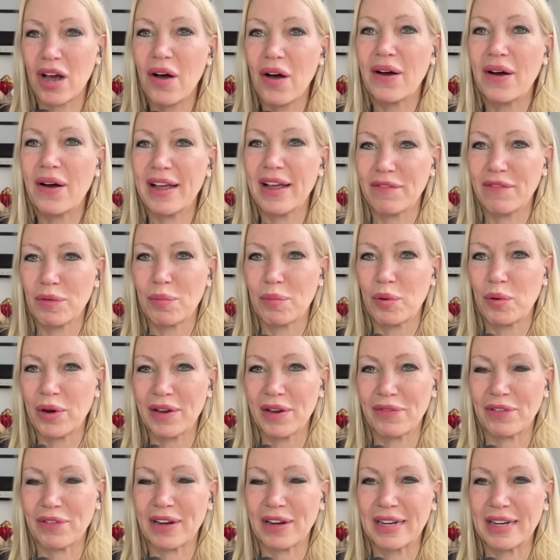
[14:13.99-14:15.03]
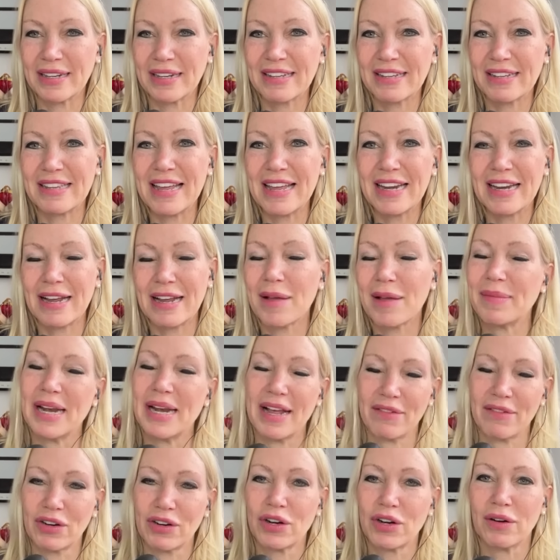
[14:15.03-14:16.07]
oh, I have a boyfriend? Because then, I
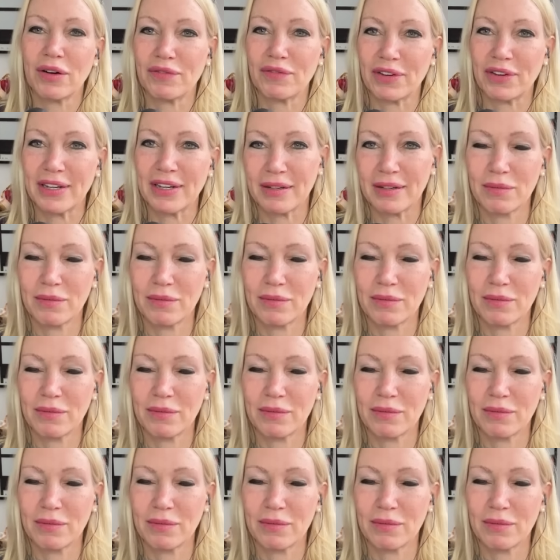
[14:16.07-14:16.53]
have a girlfriend.